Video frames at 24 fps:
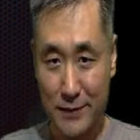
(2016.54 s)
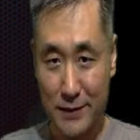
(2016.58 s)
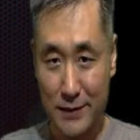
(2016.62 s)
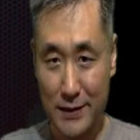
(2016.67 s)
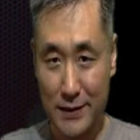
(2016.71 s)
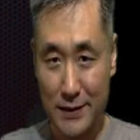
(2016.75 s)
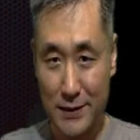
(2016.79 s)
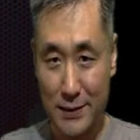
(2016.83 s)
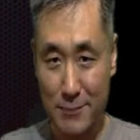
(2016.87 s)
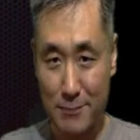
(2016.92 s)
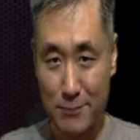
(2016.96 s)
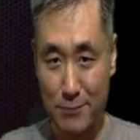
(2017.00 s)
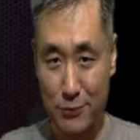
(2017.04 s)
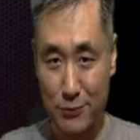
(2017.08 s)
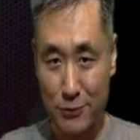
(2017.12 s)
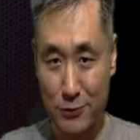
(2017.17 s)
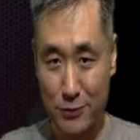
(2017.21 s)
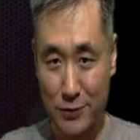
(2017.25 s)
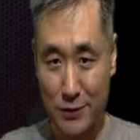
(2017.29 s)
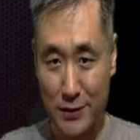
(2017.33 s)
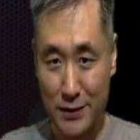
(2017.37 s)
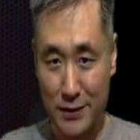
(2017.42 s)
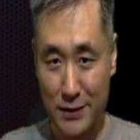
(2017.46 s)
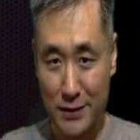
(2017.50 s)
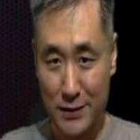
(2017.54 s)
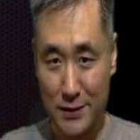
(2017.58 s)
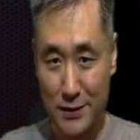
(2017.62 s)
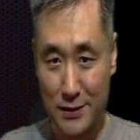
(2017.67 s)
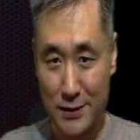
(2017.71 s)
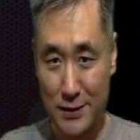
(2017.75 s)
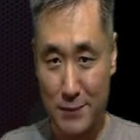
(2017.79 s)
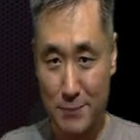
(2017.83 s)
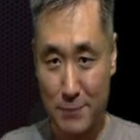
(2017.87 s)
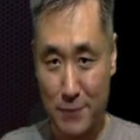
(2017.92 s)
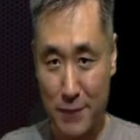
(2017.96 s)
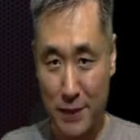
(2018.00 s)
is pulling the
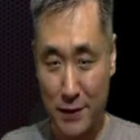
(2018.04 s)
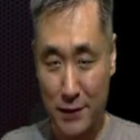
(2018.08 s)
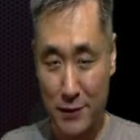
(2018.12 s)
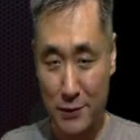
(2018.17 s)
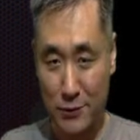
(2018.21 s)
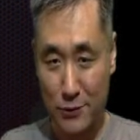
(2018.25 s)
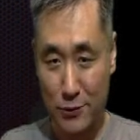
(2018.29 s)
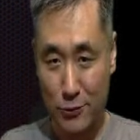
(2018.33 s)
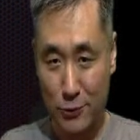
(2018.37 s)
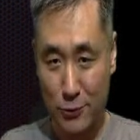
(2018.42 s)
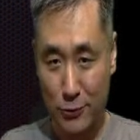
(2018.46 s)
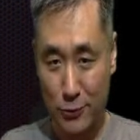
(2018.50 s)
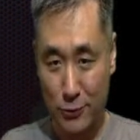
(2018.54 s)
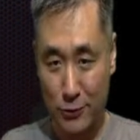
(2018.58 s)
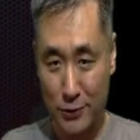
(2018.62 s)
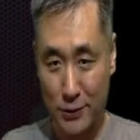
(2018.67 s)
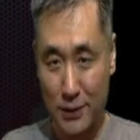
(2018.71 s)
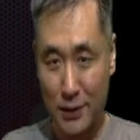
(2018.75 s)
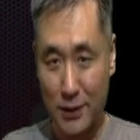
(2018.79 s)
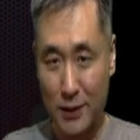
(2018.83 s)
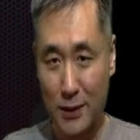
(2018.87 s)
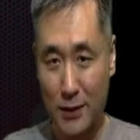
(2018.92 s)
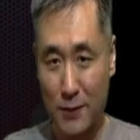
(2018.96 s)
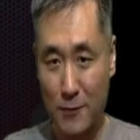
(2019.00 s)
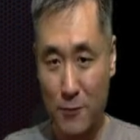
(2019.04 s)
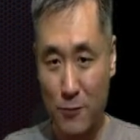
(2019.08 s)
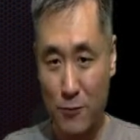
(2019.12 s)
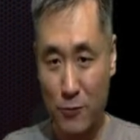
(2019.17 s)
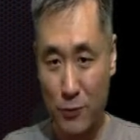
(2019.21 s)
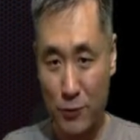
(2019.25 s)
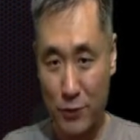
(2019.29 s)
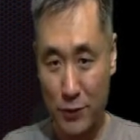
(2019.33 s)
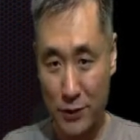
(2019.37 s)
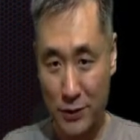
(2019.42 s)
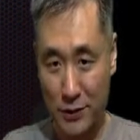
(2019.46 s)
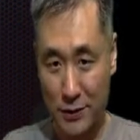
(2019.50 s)
spinal cord
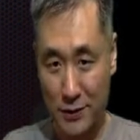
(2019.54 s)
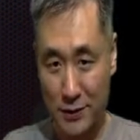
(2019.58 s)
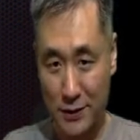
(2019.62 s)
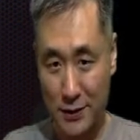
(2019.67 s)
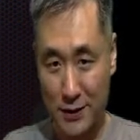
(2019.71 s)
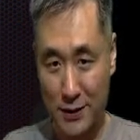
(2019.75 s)
upward.